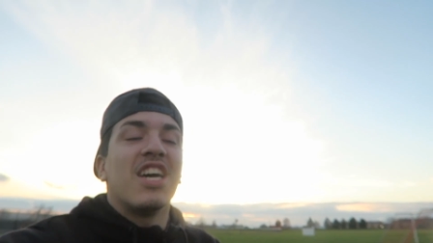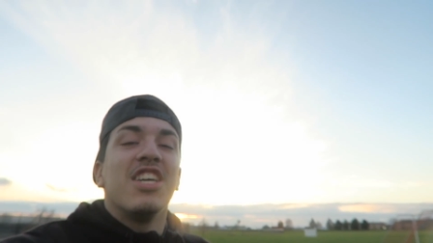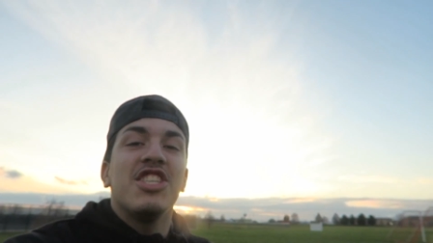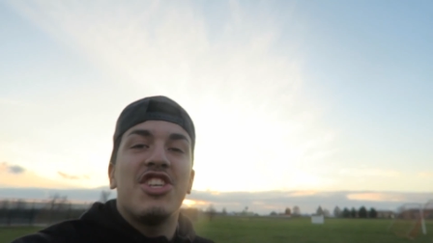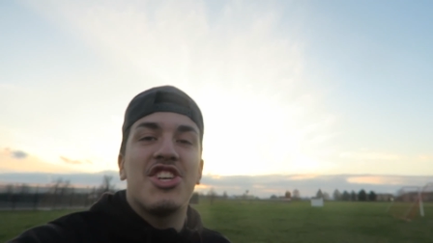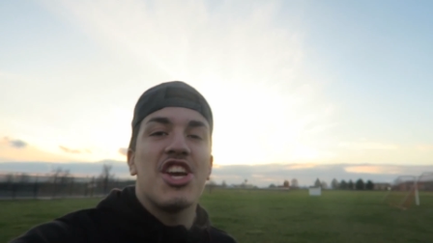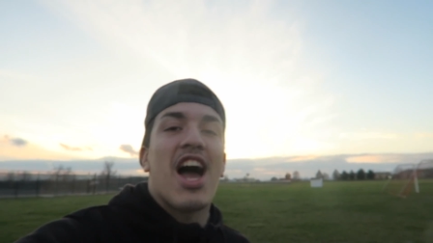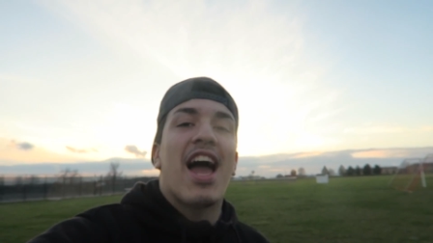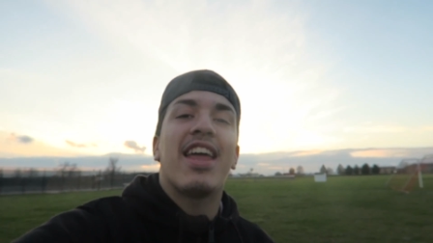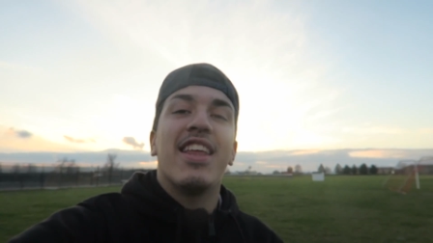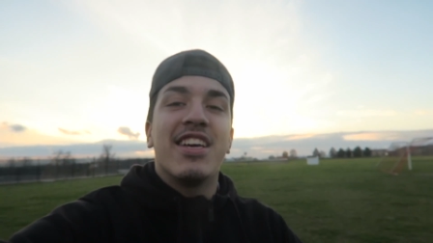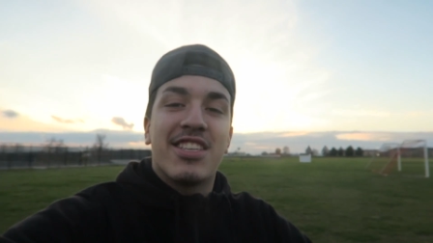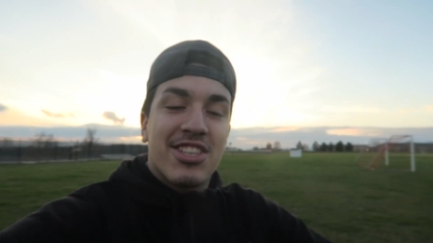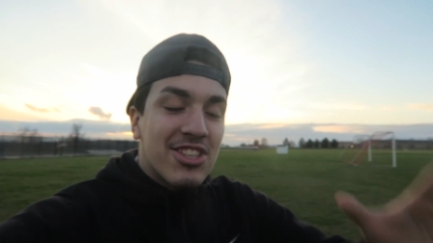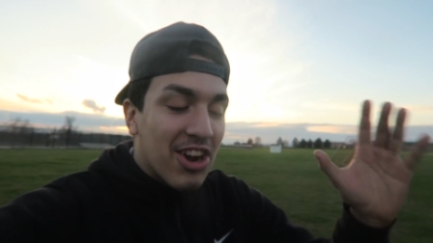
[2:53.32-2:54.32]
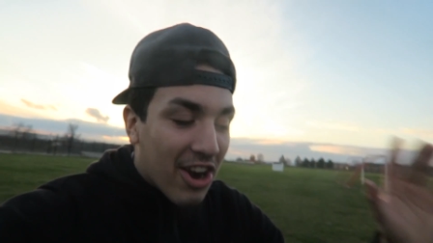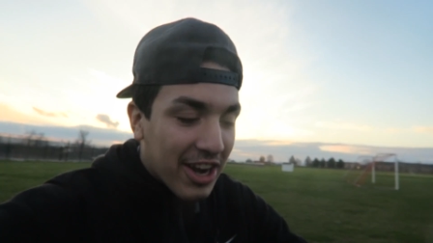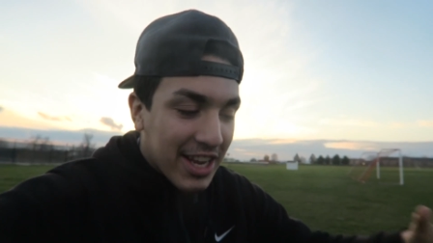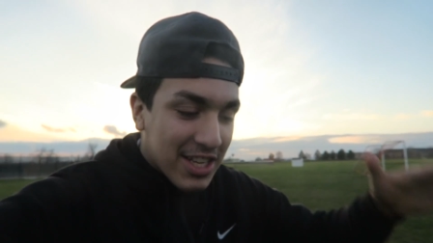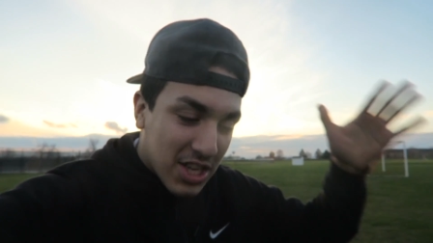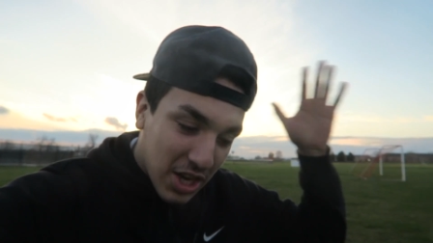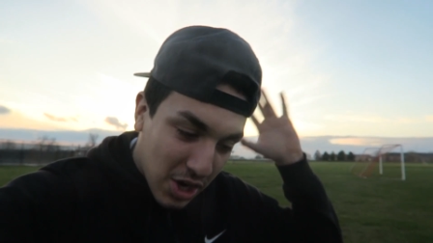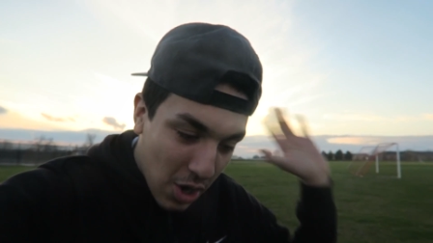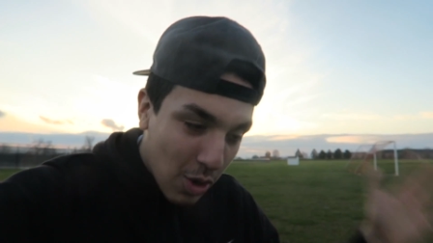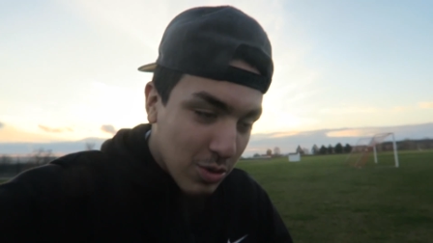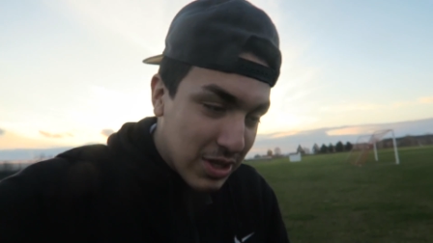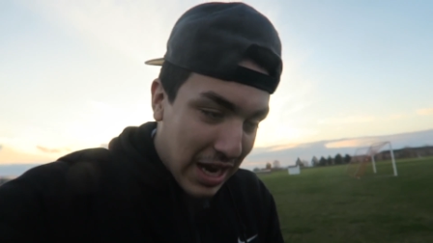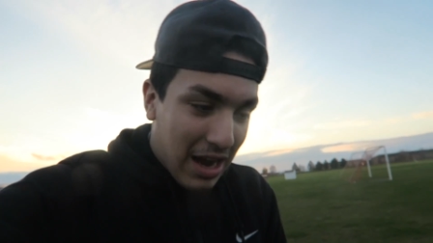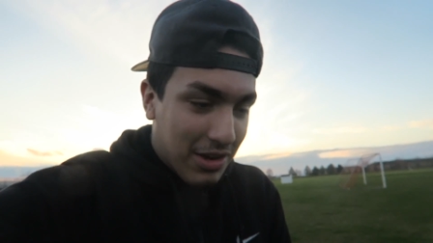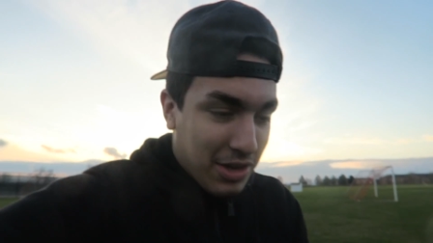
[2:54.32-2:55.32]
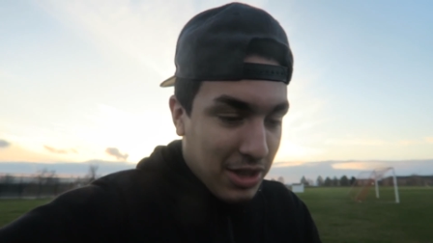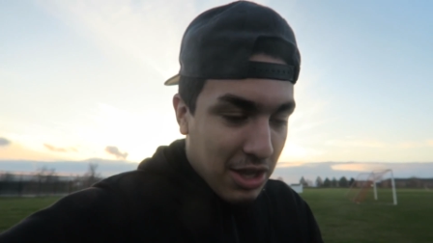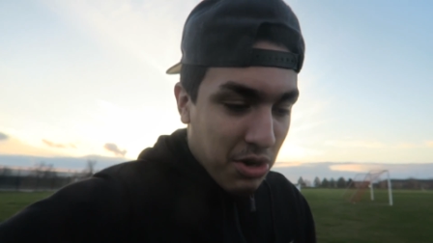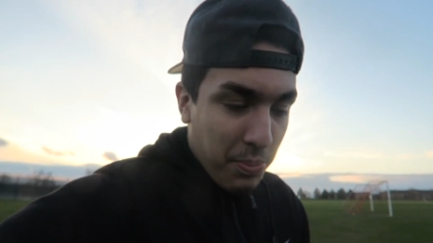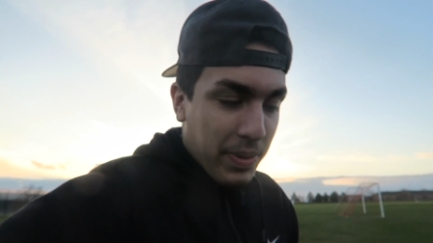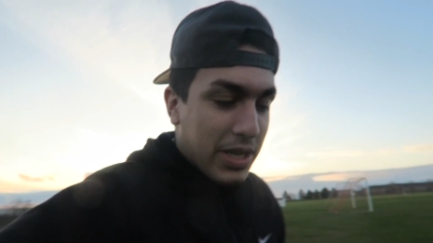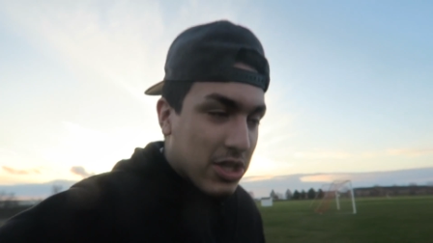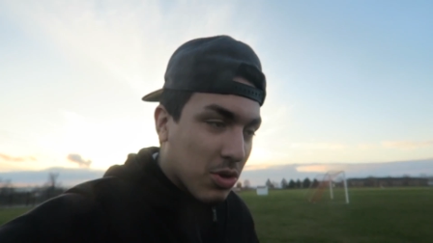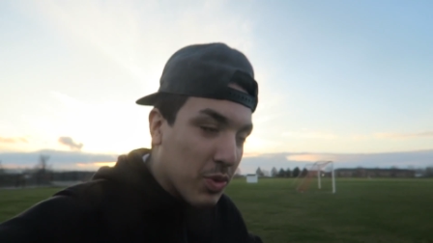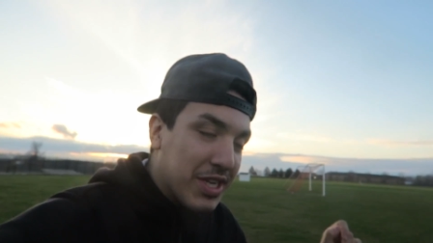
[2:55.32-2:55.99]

sunshine is starting to go down a little bit.